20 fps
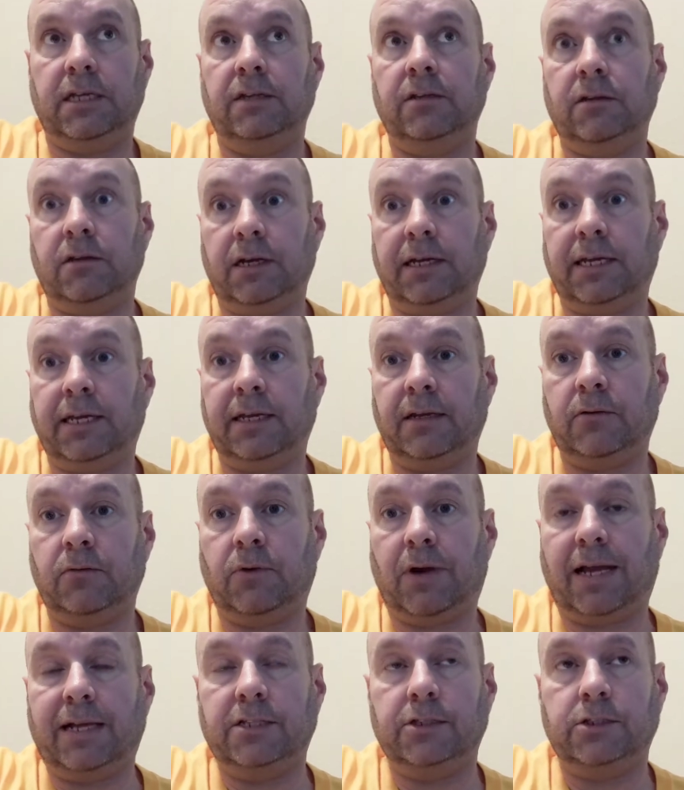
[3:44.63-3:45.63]
and again
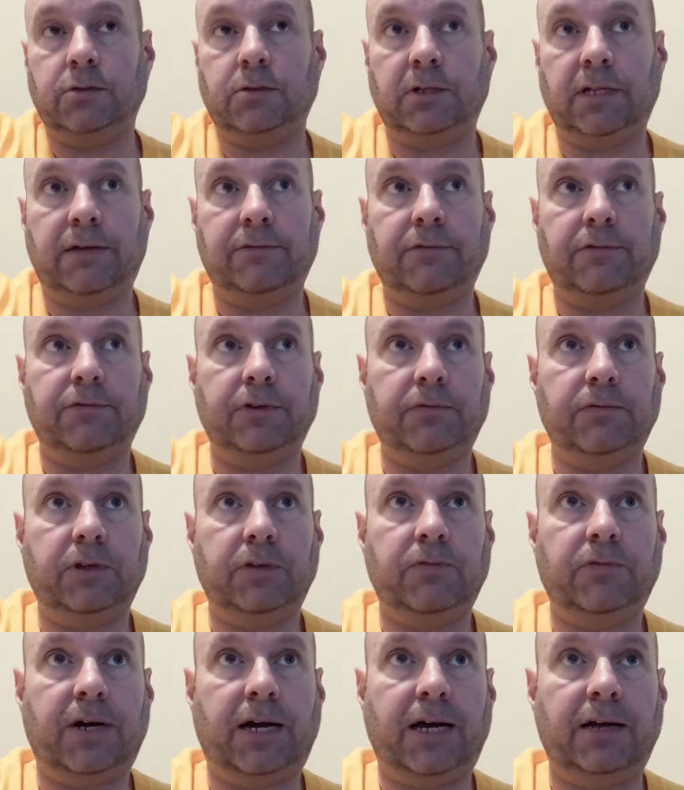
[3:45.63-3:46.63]
rise to
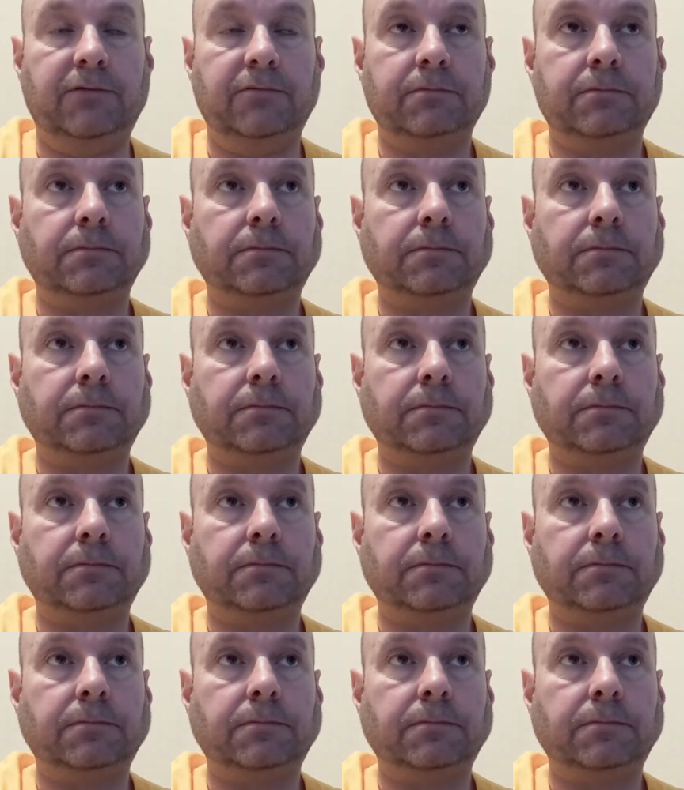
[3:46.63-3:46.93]
11.55.